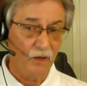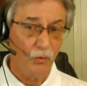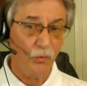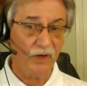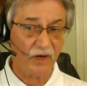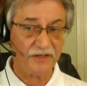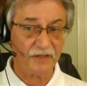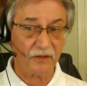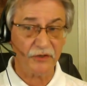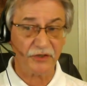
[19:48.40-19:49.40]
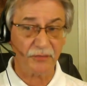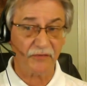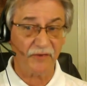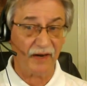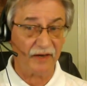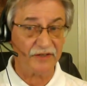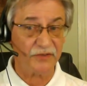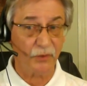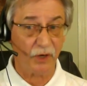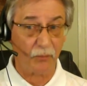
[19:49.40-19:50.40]
We are solution providers.
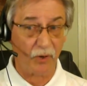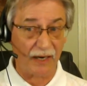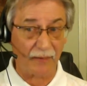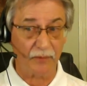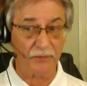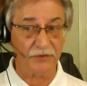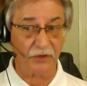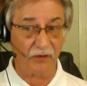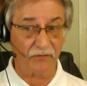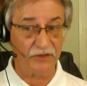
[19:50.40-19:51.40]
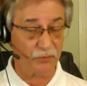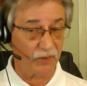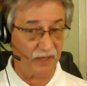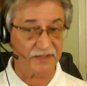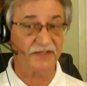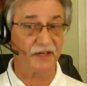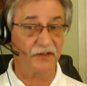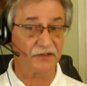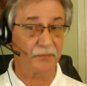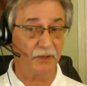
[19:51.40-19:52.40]
We are problem solvers. We're not
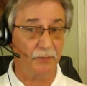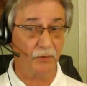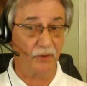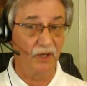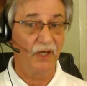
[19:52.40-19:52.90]
salespeople.